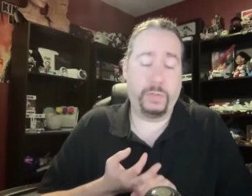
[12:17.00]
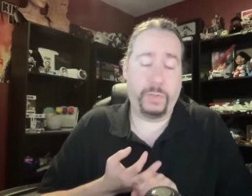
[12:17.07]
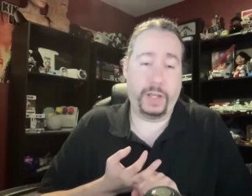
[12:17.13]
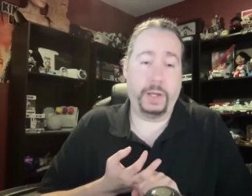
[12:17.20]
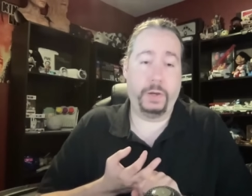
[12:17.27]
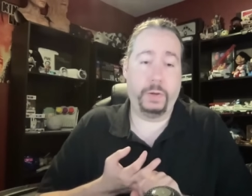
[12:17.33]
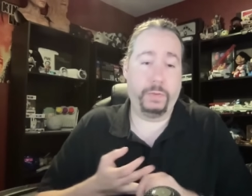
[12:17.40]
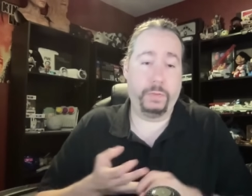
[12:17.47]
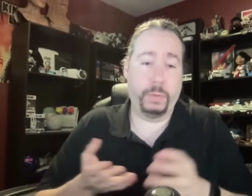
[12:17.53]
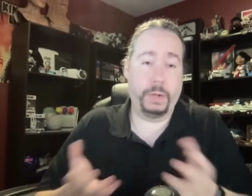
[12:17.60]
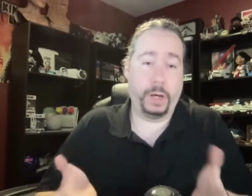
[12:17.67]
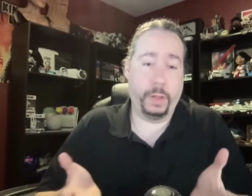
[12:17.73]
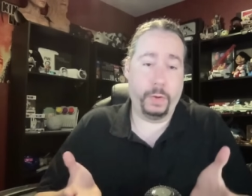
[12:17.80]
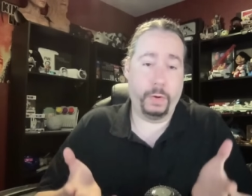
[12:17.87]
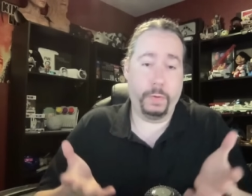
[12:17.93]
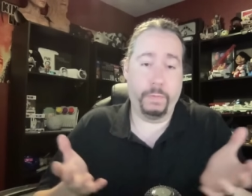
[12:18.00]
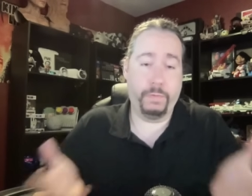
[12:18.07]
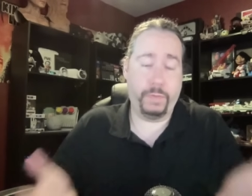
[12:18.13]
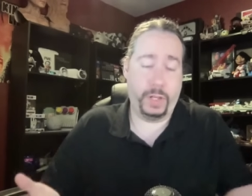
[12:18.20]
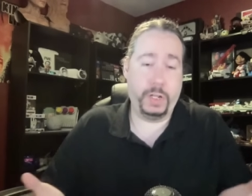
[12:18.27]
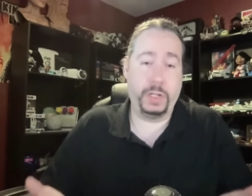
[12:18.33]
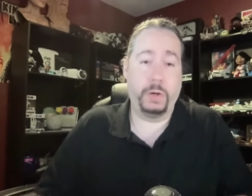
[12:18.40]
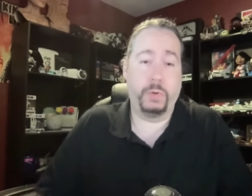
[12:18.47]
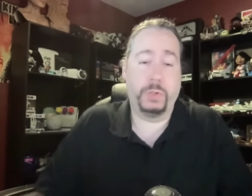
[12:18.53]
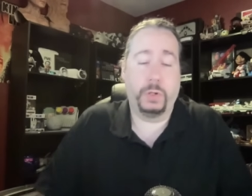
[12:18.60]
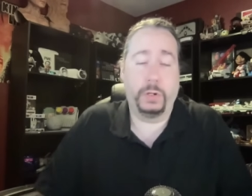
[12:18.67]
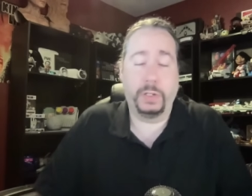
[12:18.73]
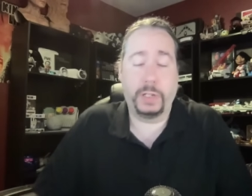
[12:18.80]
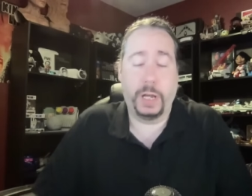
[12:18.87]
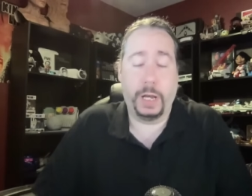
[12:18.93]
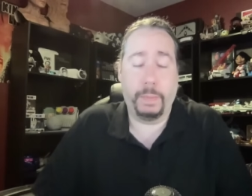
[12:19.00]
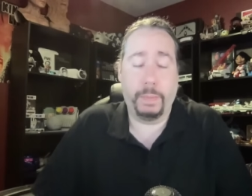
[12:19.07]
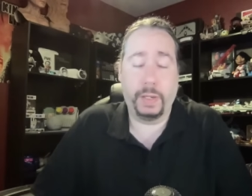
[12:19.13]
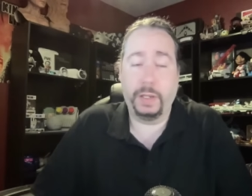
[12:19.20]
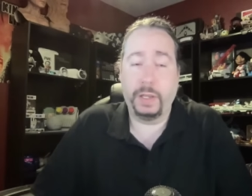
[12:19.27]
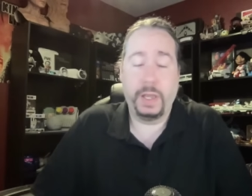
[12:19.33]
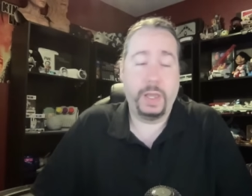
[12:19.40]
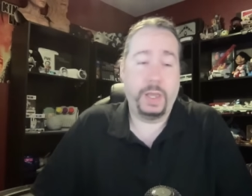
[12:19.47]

found from other videos on the topic,